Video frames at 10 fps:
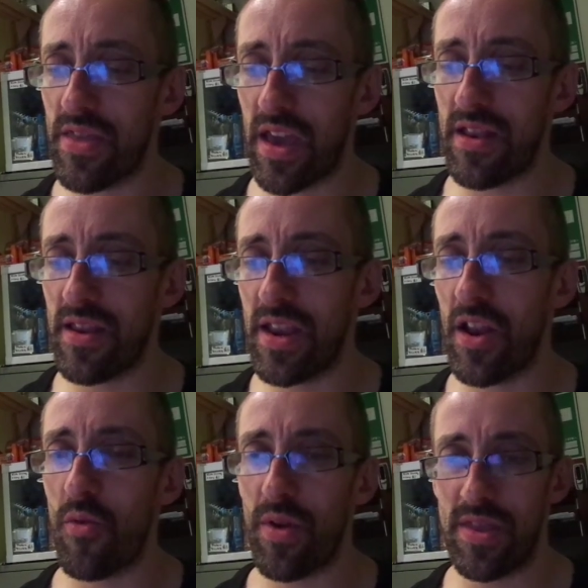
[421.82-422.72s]
then,
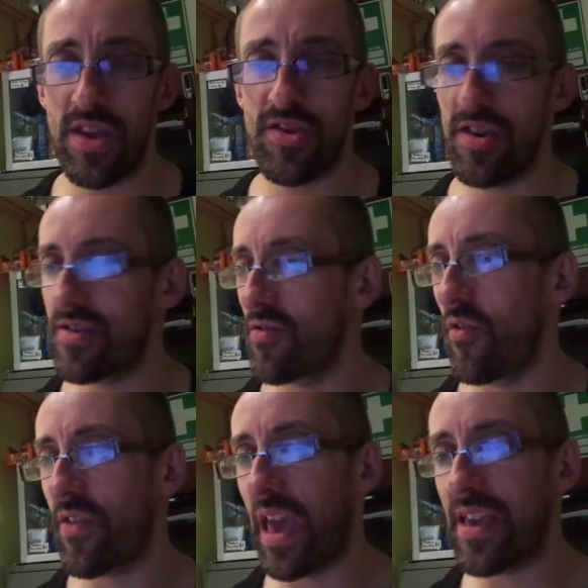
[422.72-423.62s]
when they're just
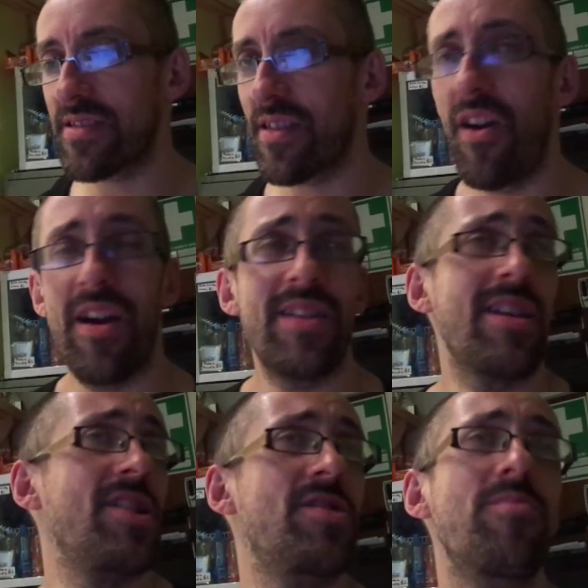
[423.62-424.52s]
sort of getting started,
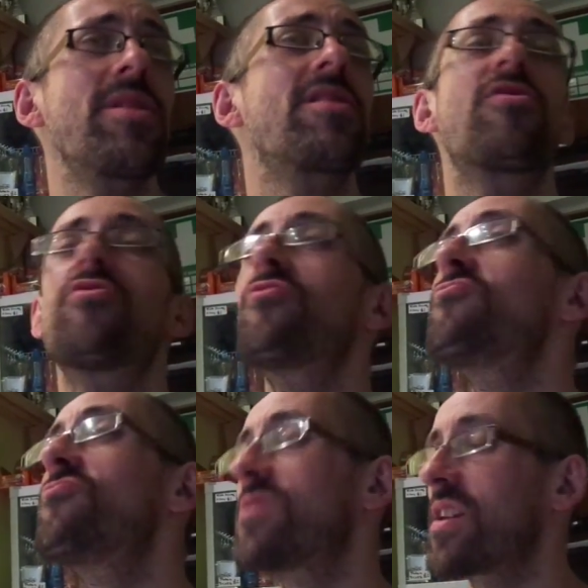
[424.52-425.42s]
they should be
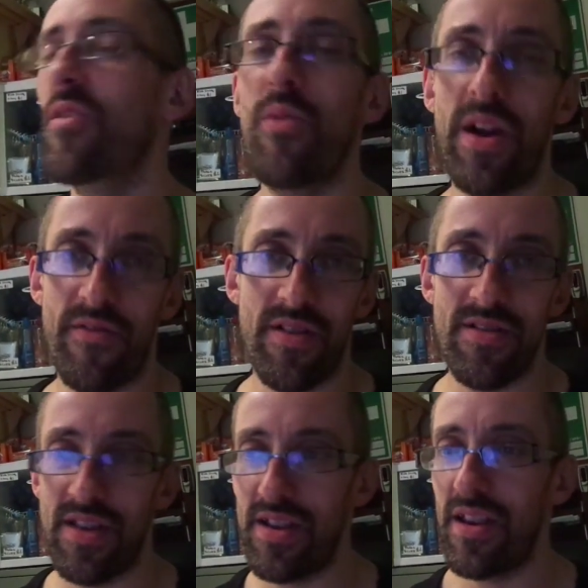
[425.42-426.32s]
cruising or whatever,
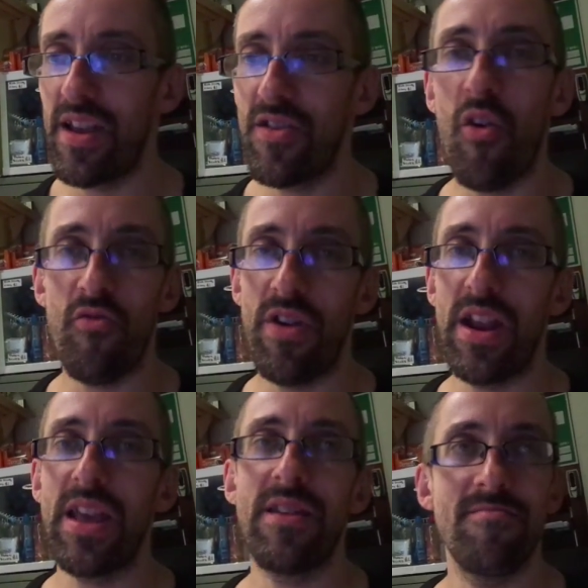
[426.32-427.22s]
and not
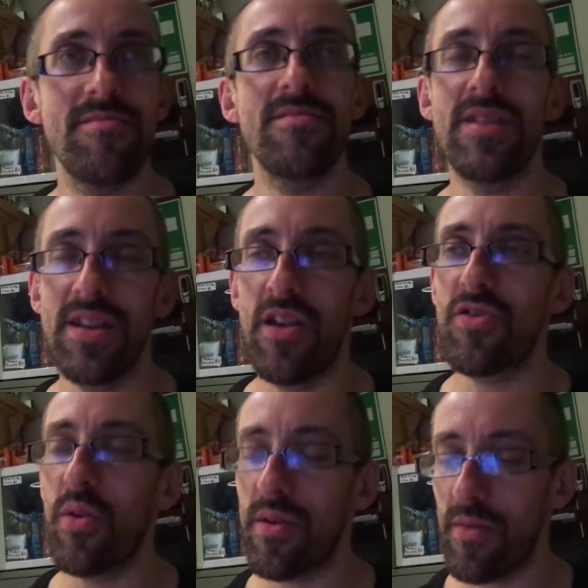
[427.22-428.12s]
really,
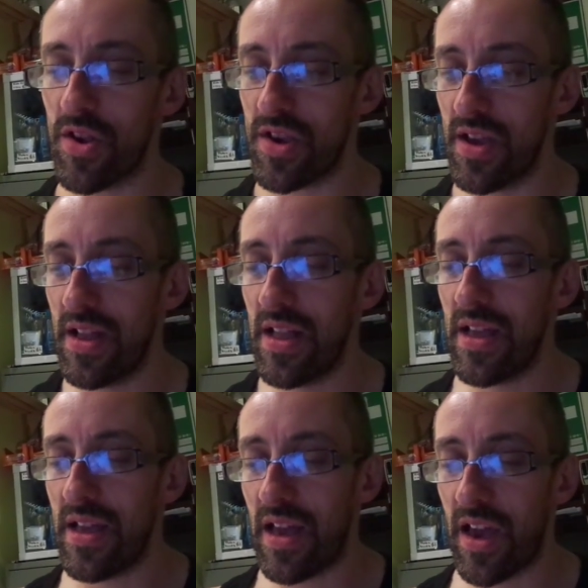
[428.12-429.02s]
doing much.
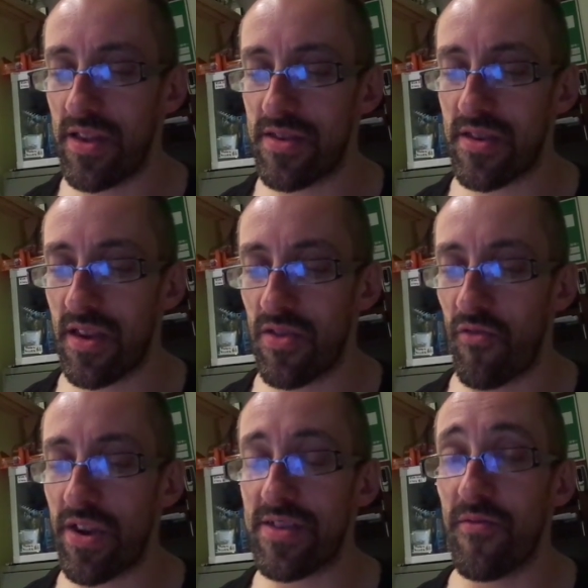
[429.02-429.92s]
And the
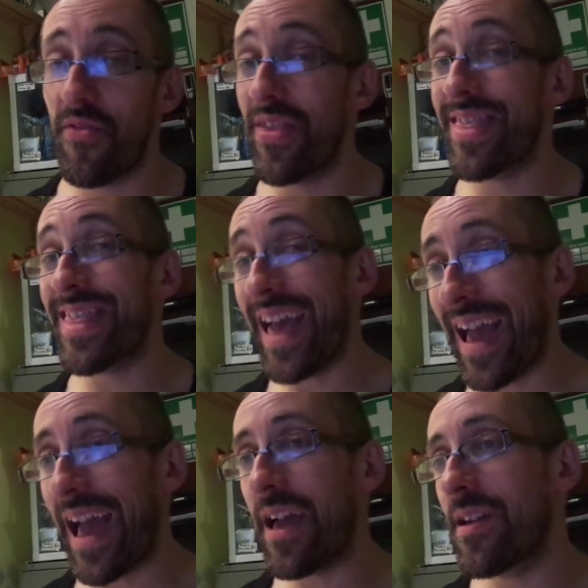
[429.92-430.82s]
reason for
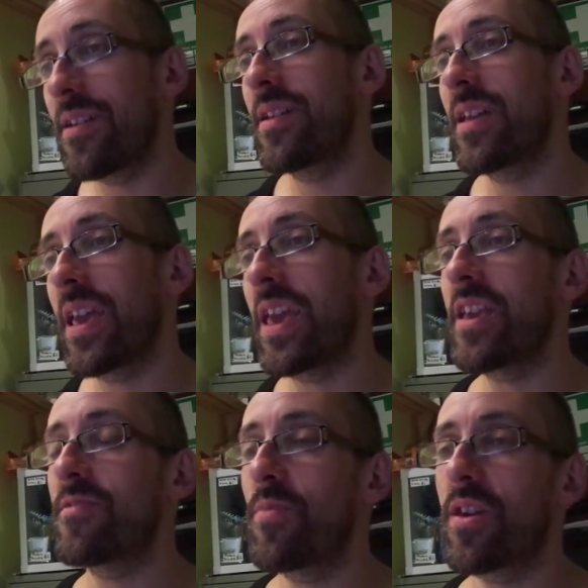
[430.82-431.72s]
that
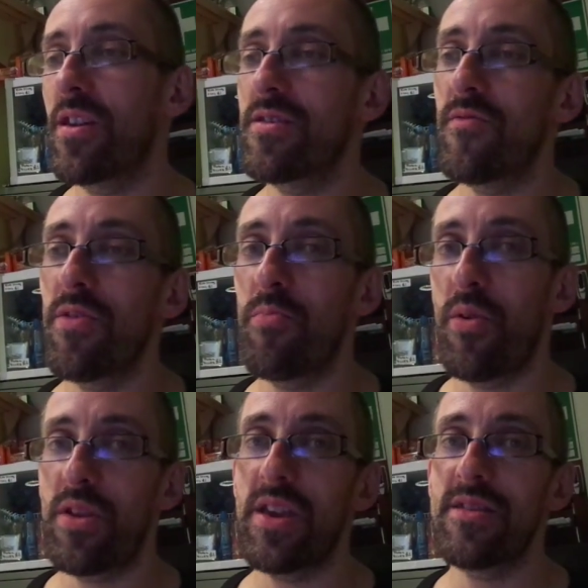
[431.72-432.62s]
is because of the
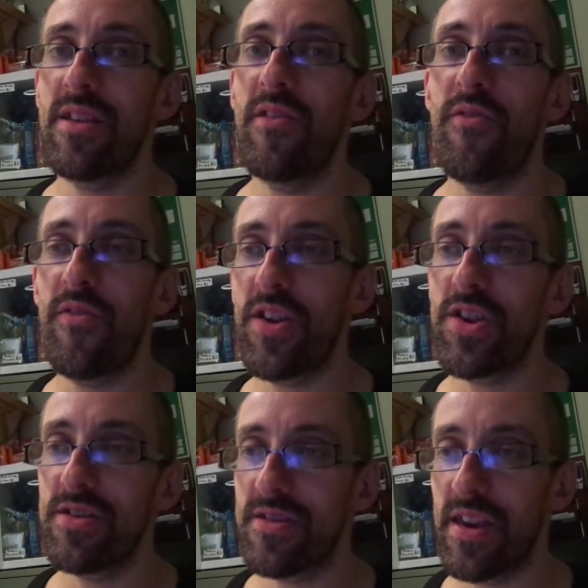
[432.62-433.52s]
body's
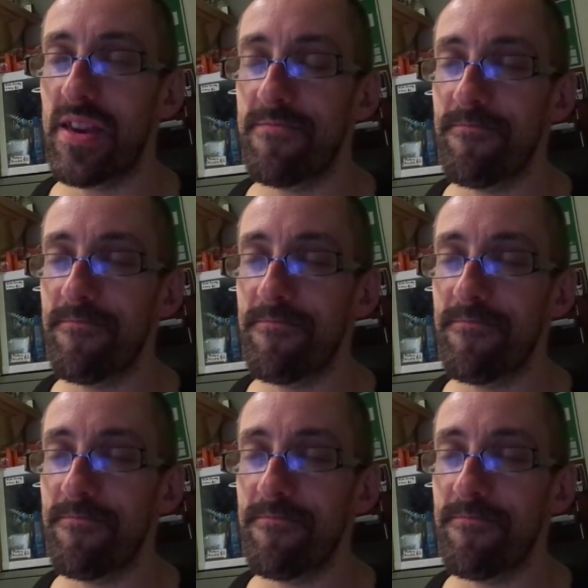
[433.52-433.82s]
efficiency.